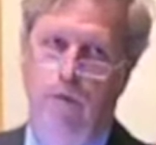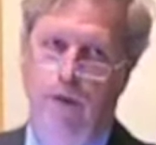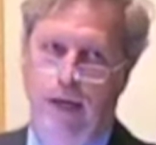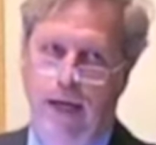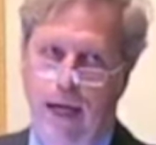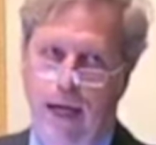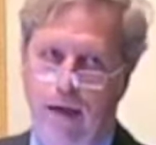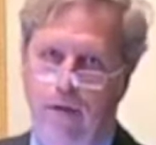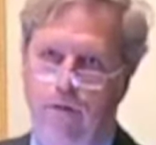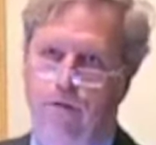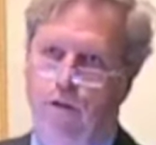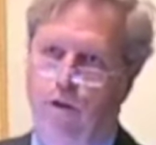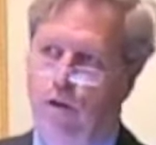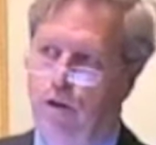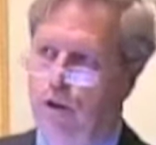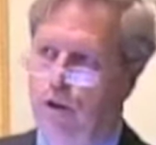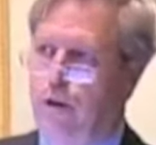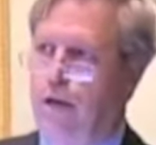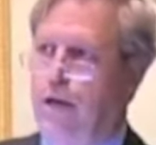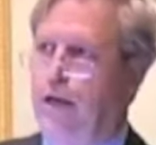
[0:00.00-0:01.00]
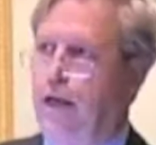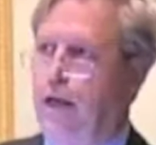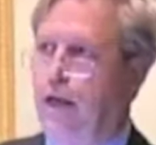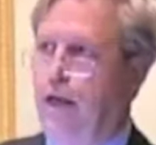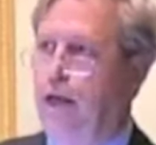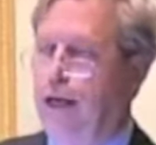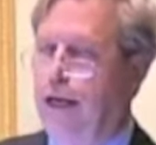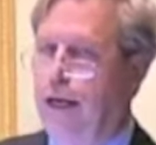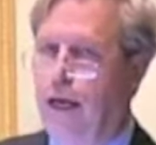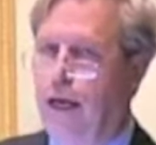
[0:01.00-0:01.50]
that I have heard again
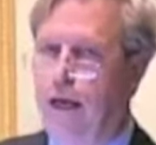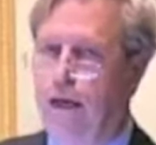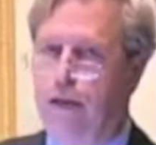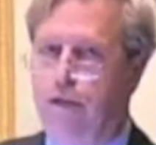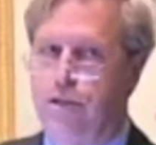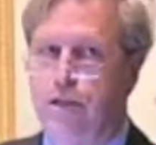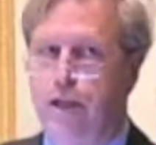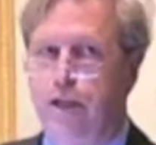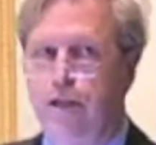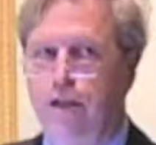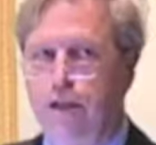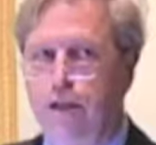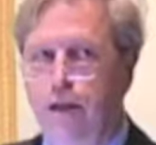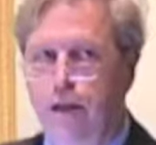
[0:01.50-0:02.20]
and again is that